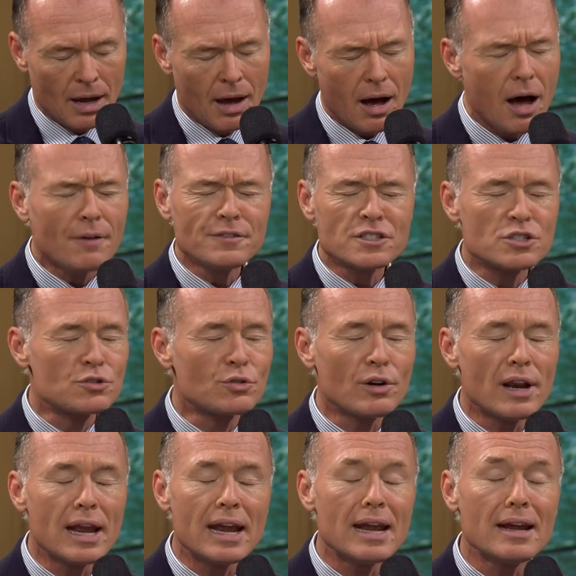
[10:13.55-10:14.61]
of
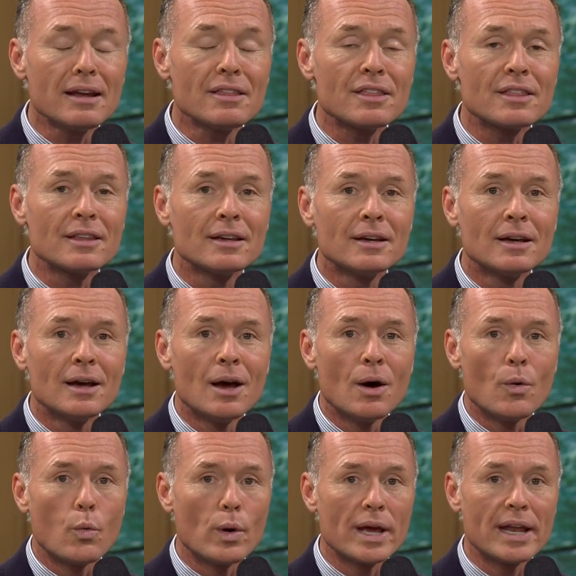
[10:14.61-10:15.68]
strength
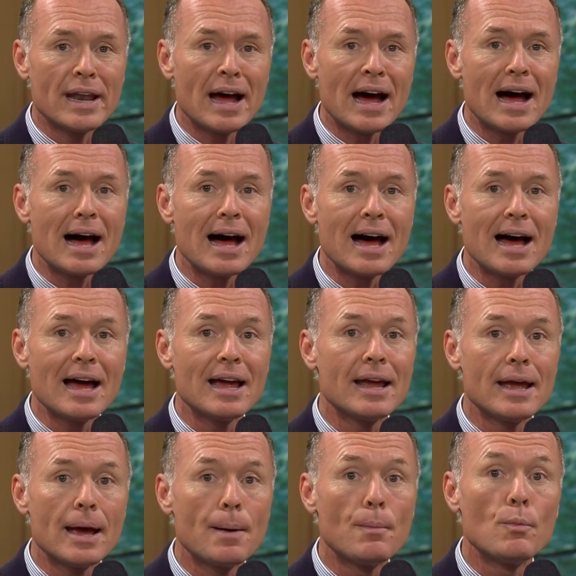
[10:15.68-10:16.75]
when I
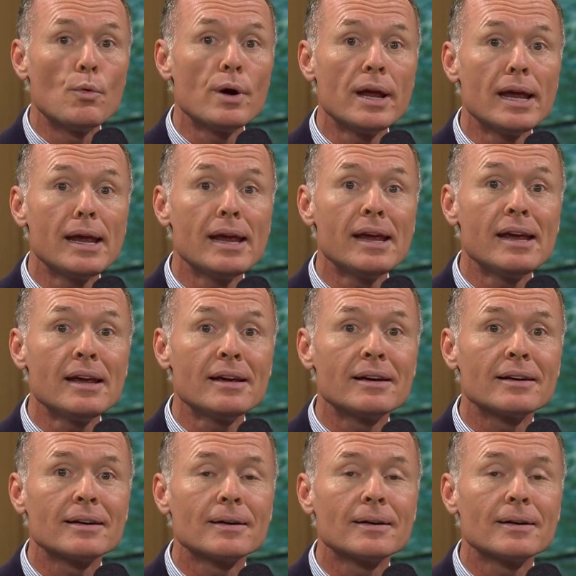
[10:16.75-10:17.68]
am weak